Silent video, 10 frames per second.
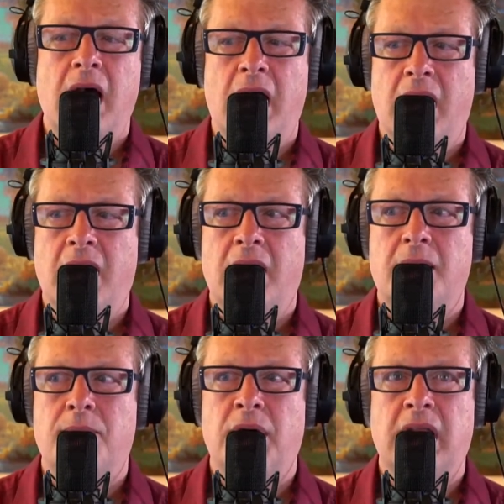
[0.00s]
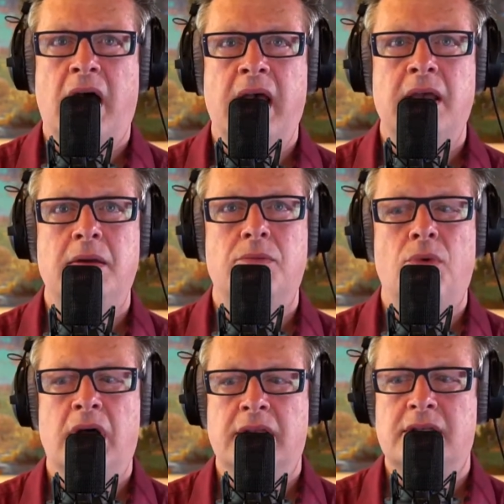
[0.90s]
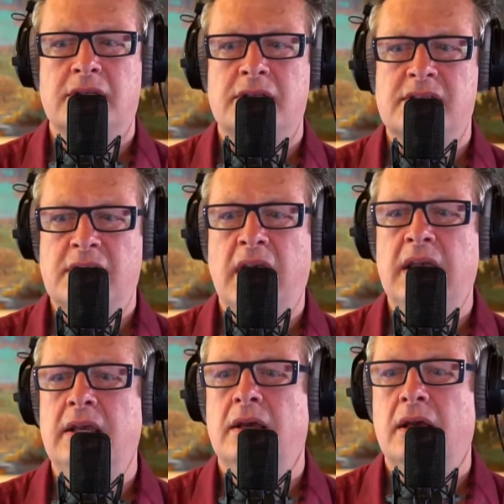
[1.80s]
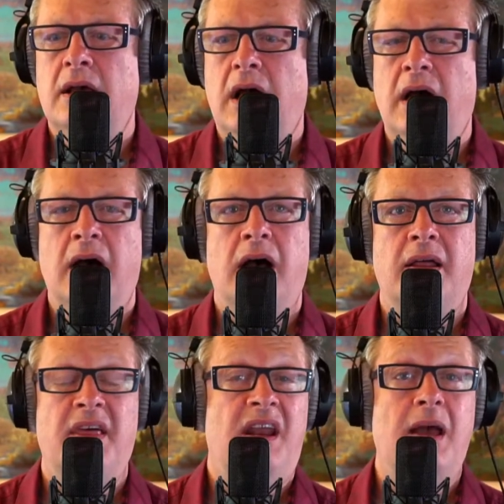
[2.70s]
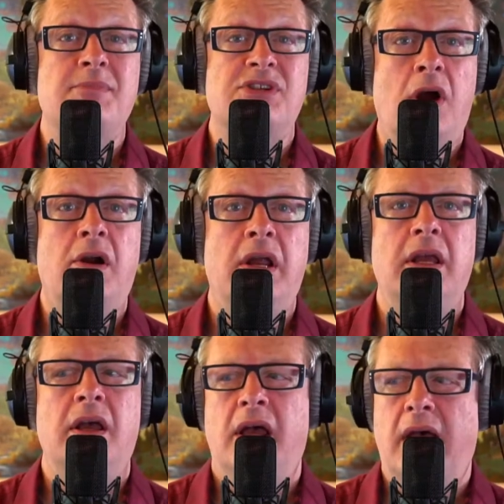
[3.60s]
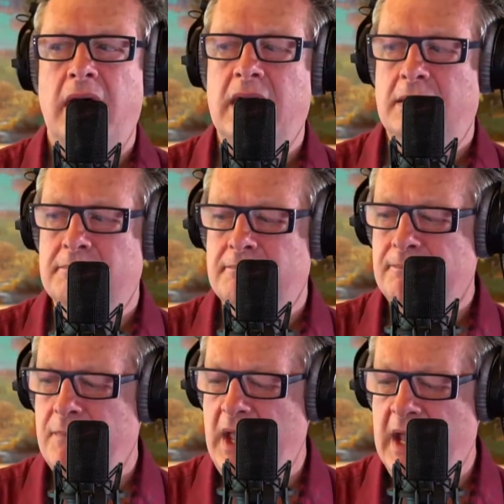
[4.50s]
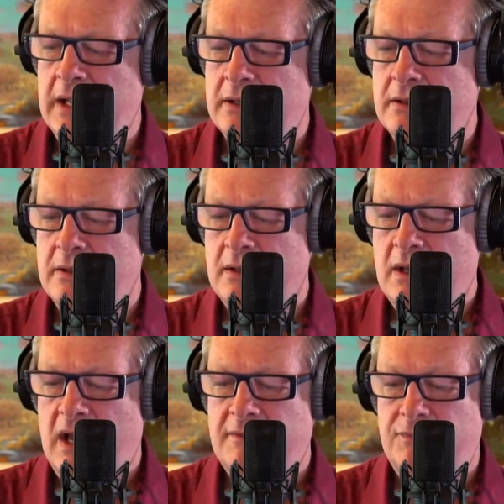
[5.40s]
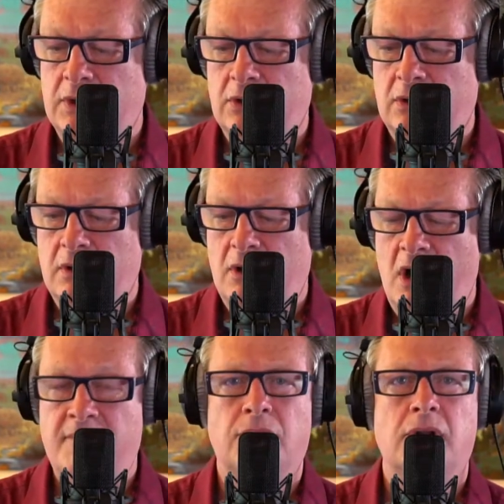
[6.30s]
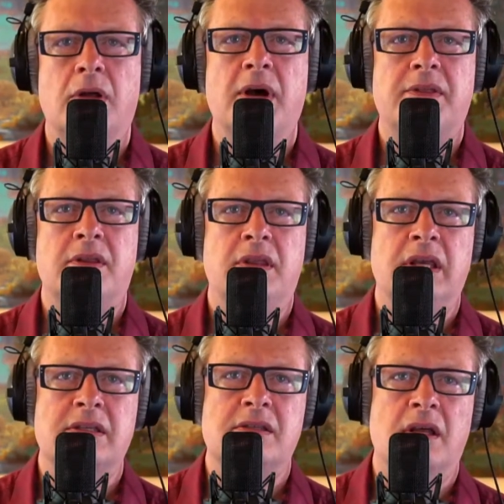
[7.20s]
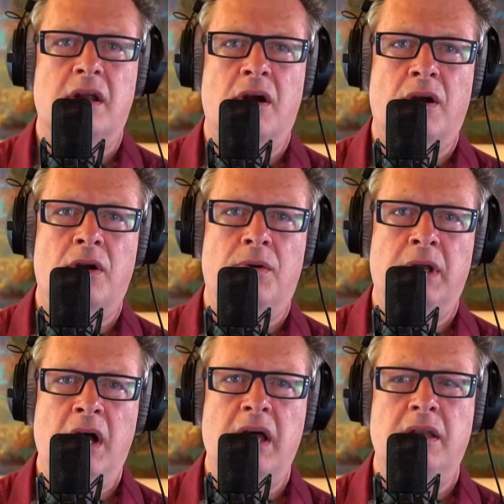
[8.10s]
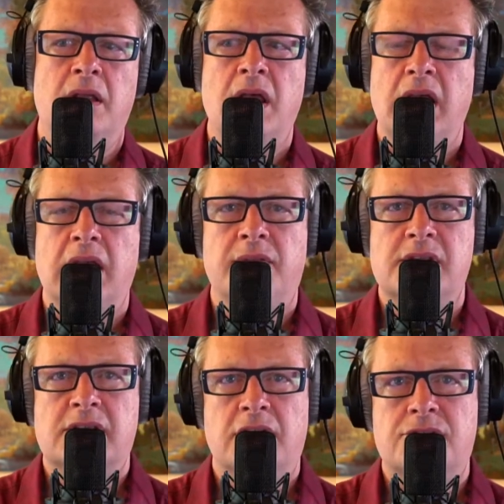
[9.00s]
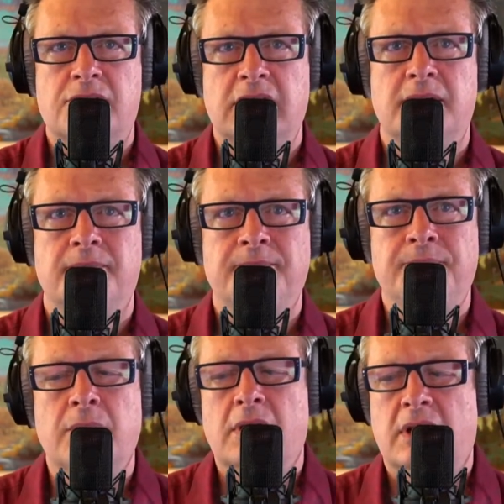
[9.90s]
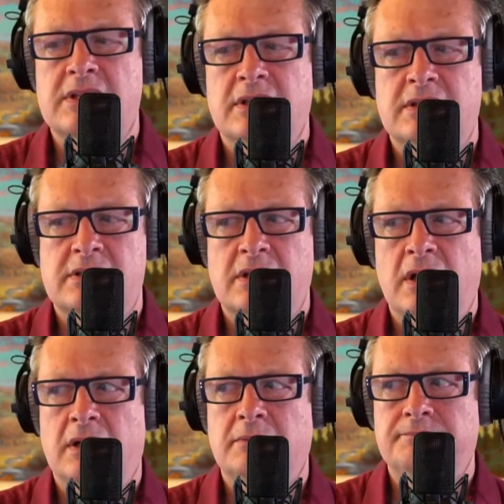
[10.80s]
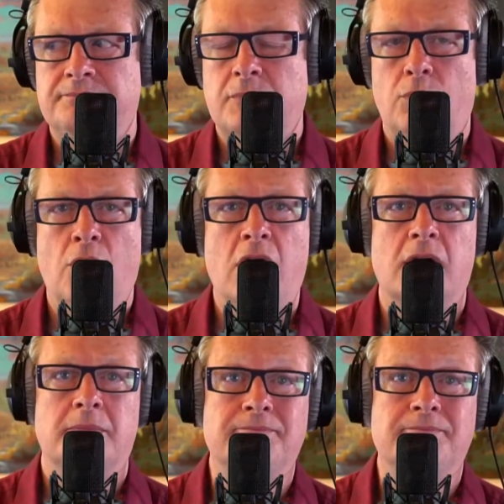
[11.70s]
But I want to say that I'm sorry, and I feel awful about the things that are going on in this country, because it's wrong.